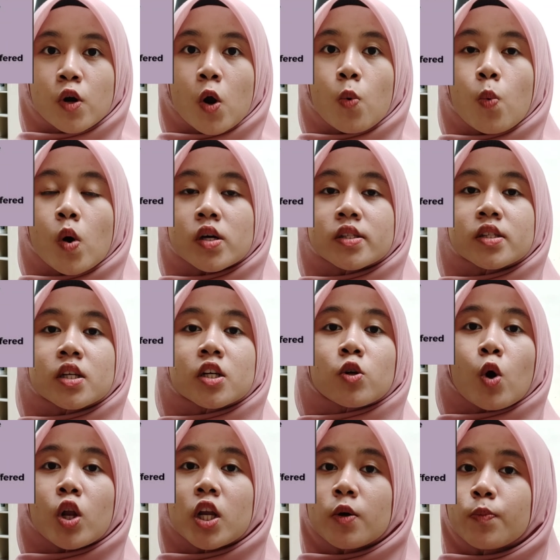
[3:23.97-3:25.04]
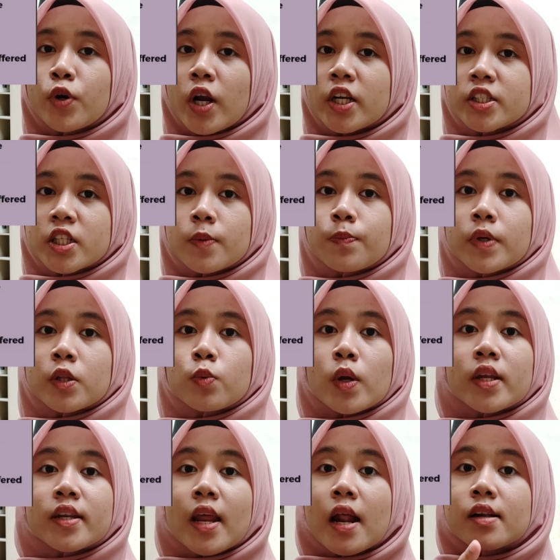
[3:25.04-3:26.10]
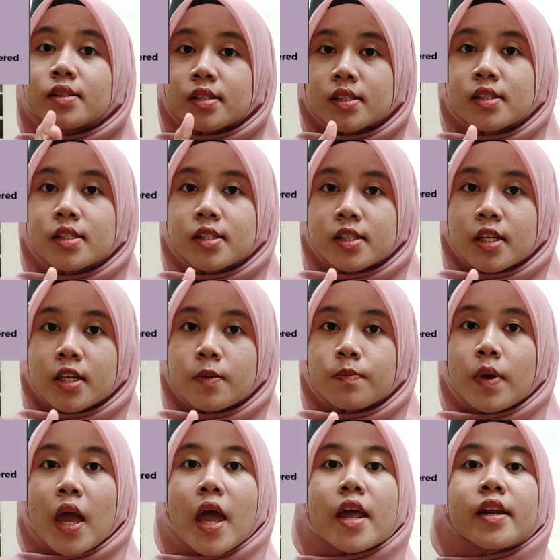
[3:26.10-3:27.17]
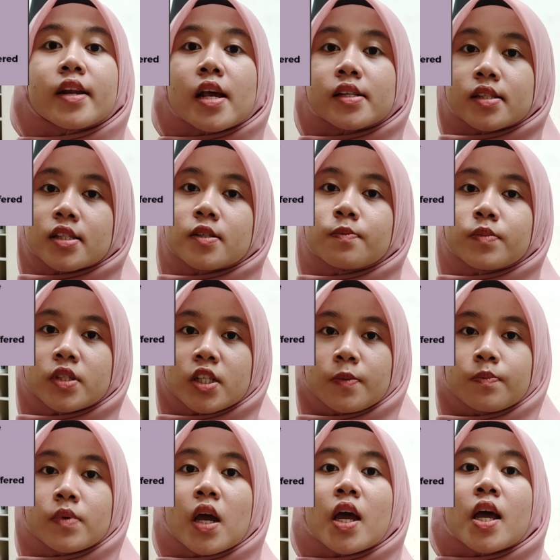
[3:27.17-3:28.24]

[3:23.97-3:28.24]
Strong was the collaboration between Nazer's team and Dostum's team.